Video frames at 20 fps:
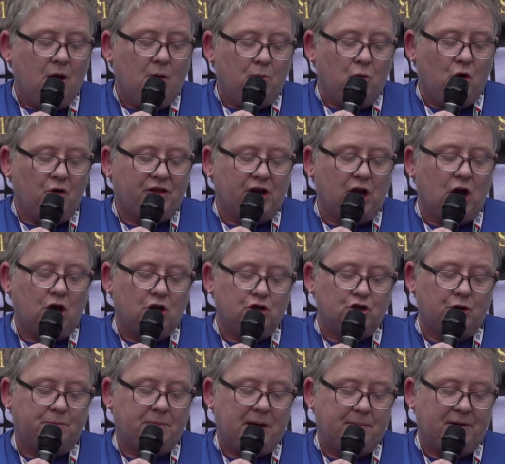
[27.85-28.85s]
More than
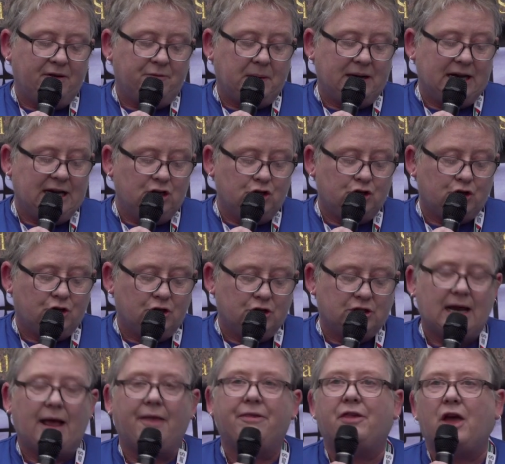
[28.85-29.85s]
100 people have been injured
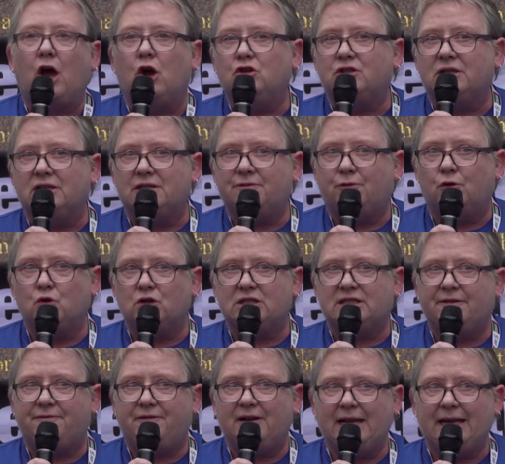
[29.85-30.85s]
and thousands forced
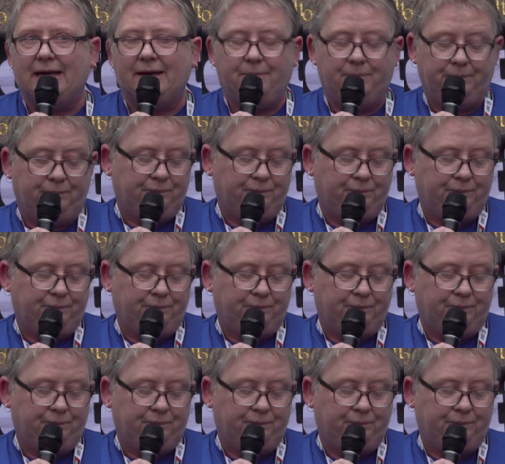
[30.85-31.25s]
to flee.